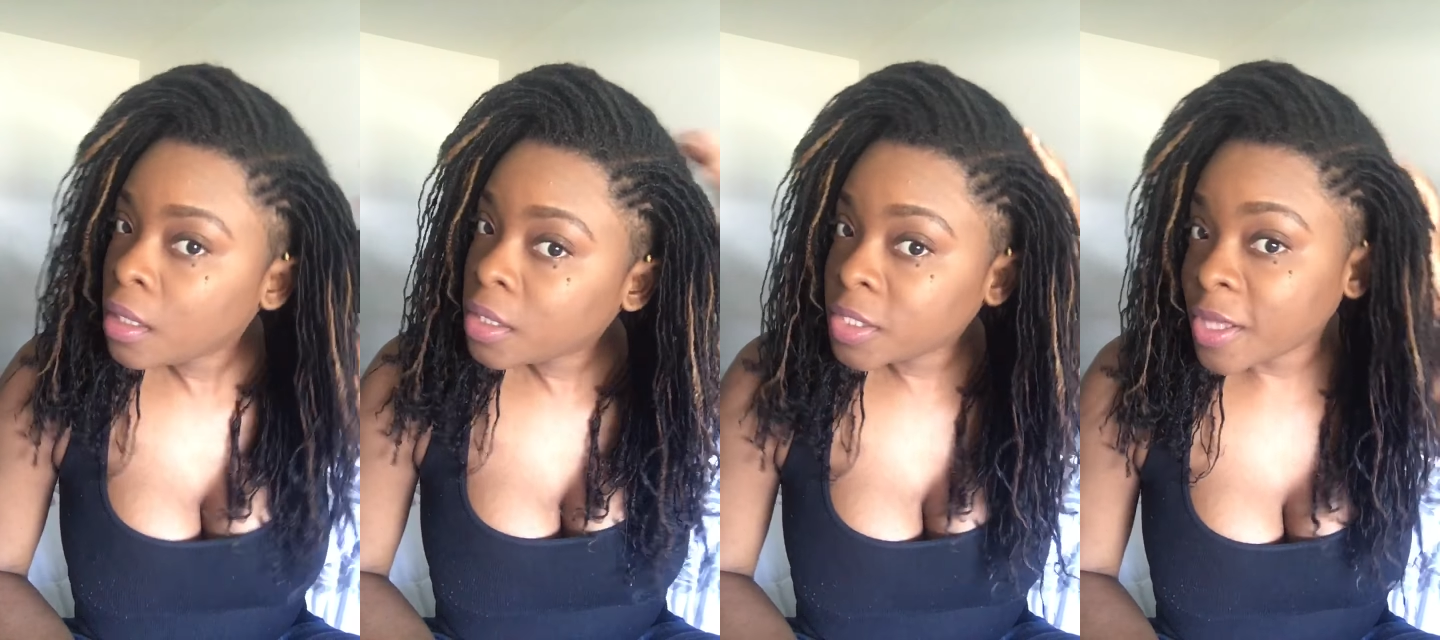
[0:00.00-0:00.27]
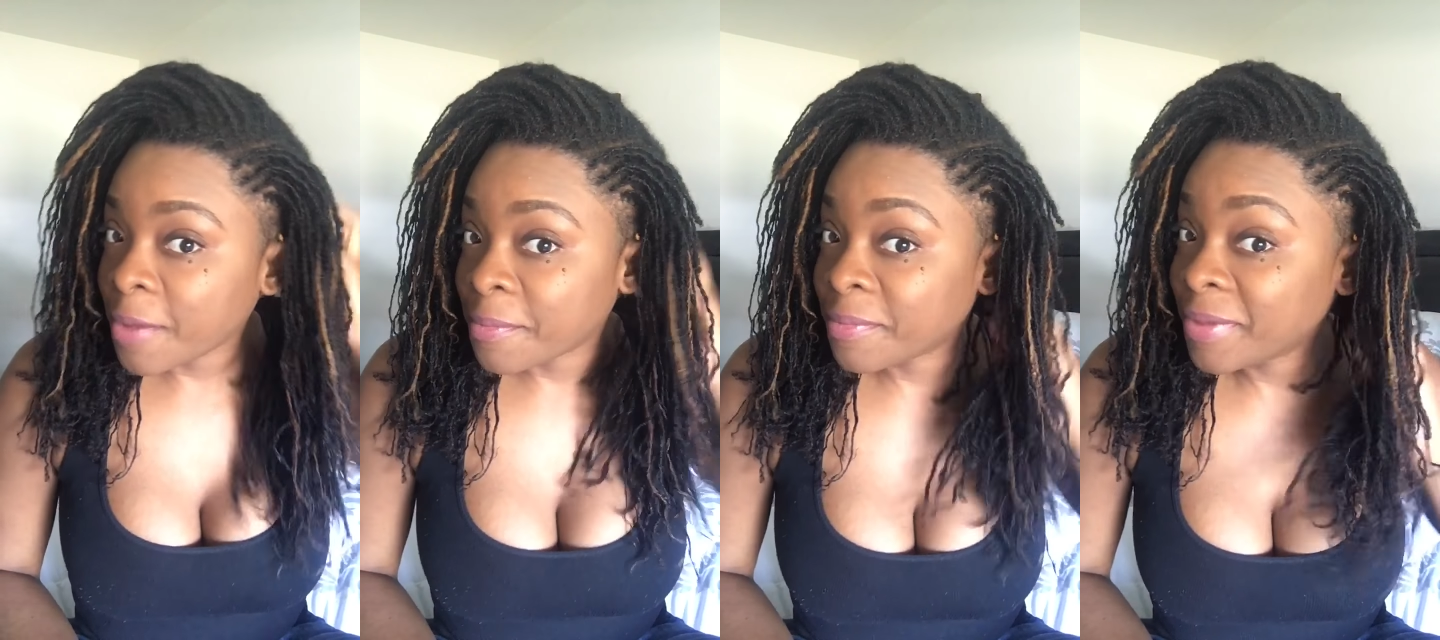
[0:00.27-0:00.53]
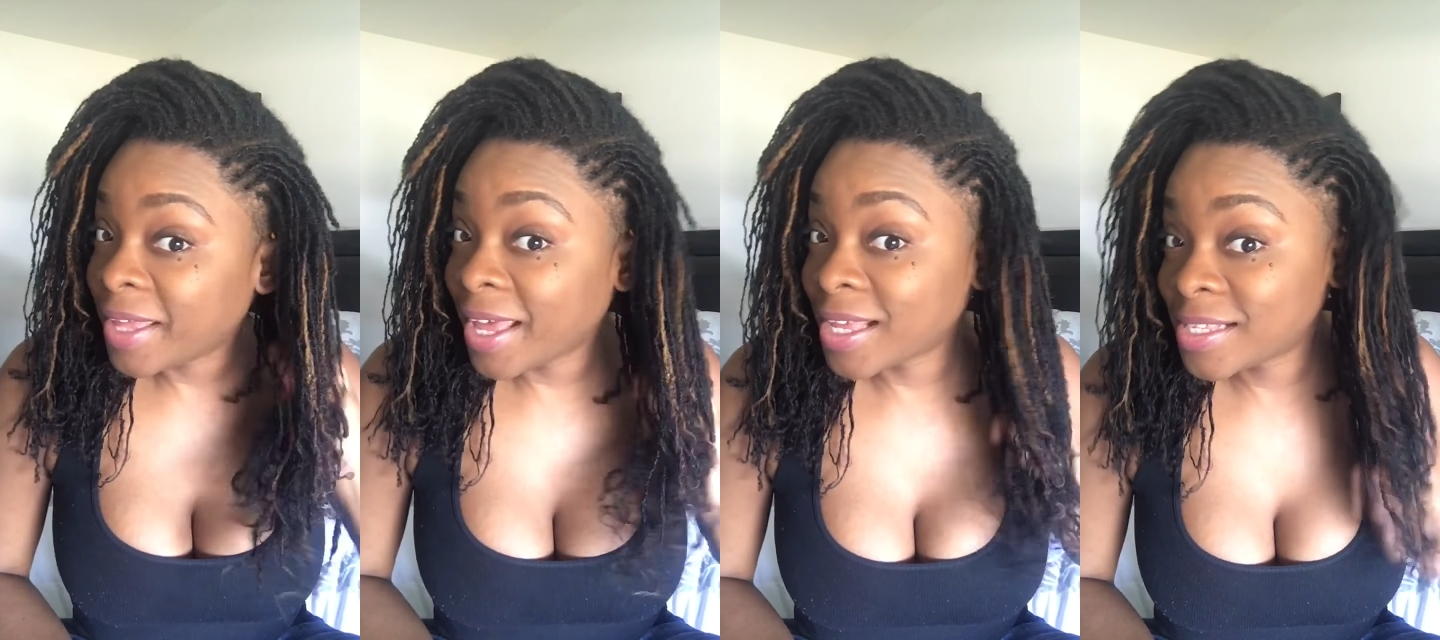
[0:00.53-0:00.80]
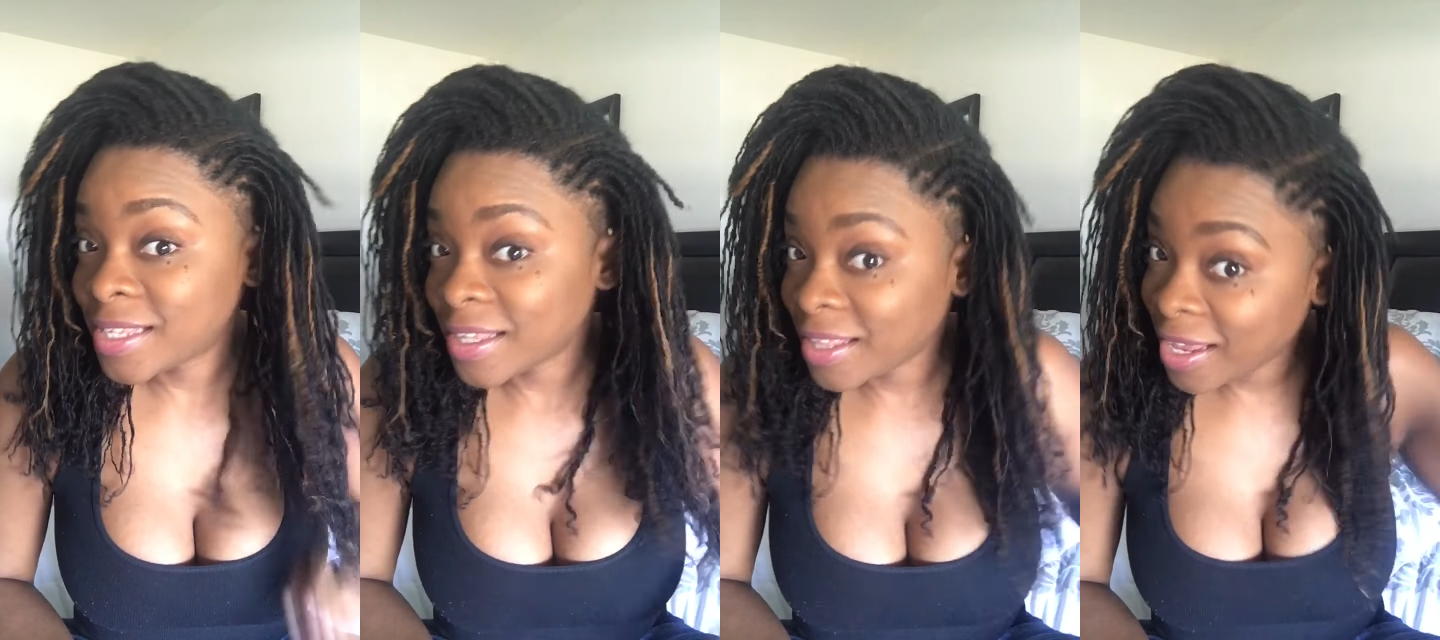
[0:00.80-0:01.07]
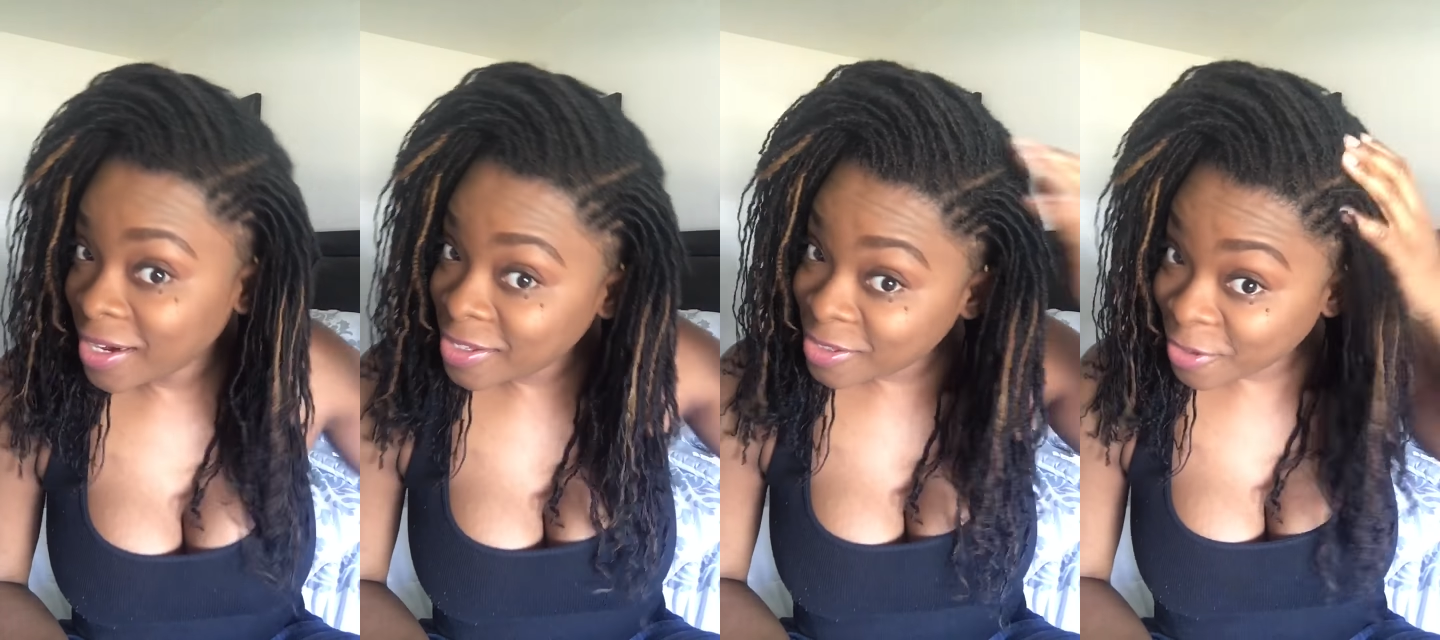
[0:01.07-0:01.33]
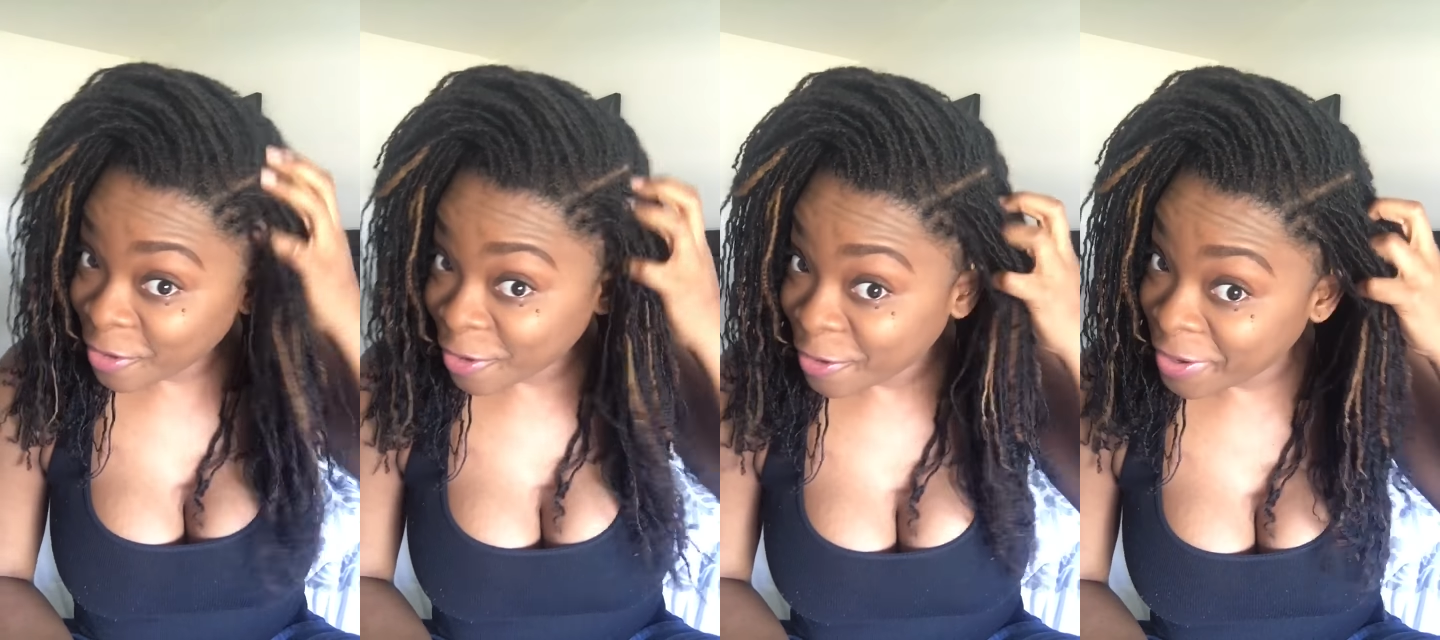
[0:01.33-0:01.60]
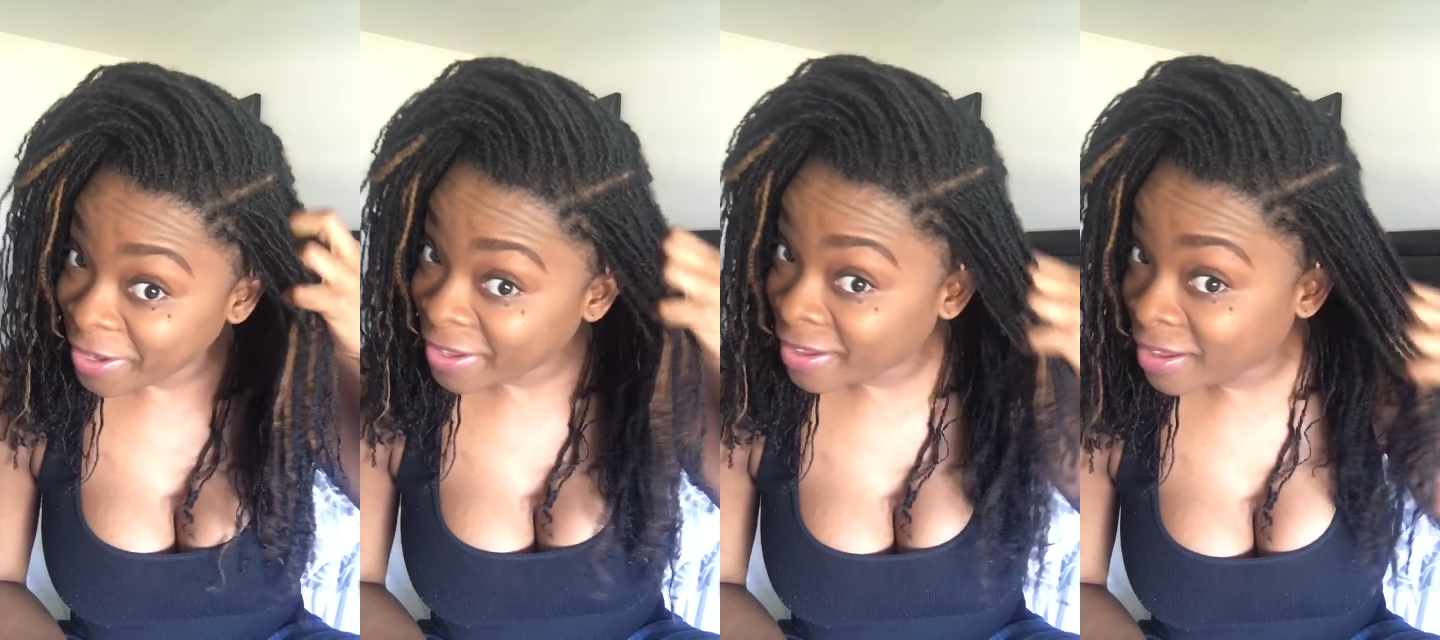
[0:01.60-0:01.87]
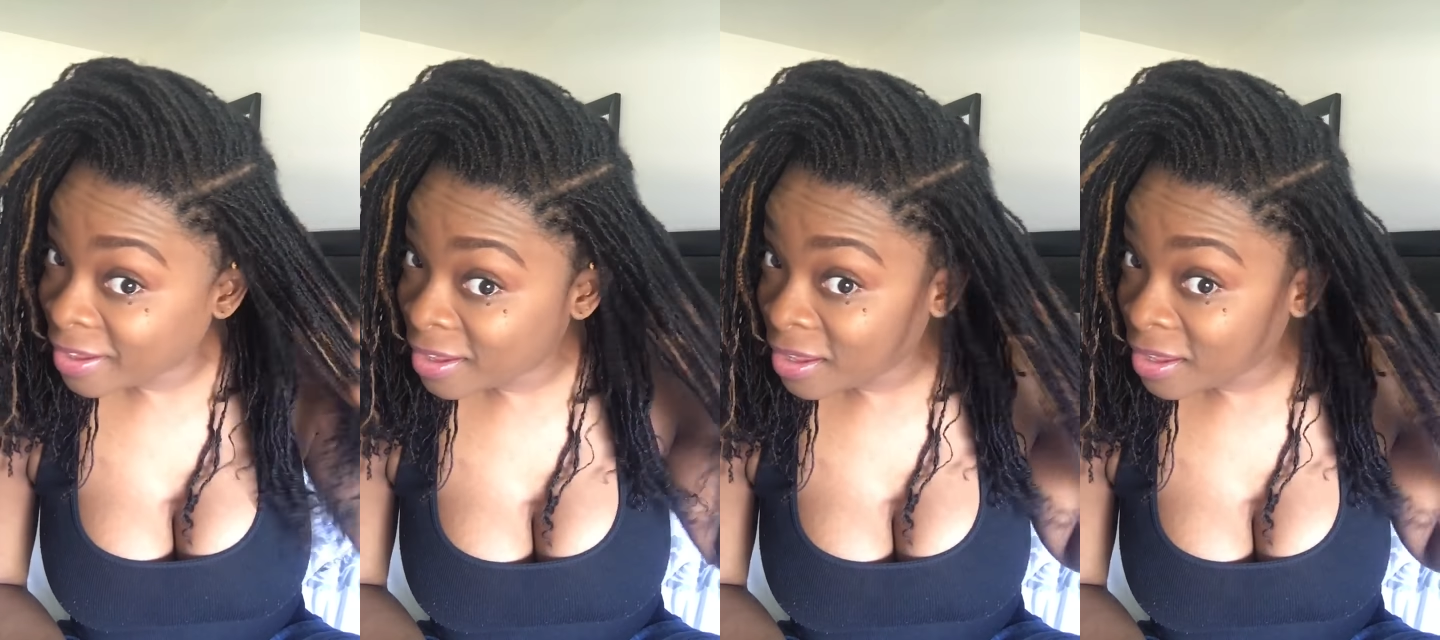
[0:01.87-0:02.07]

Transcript: So I'm guessing that it's growing.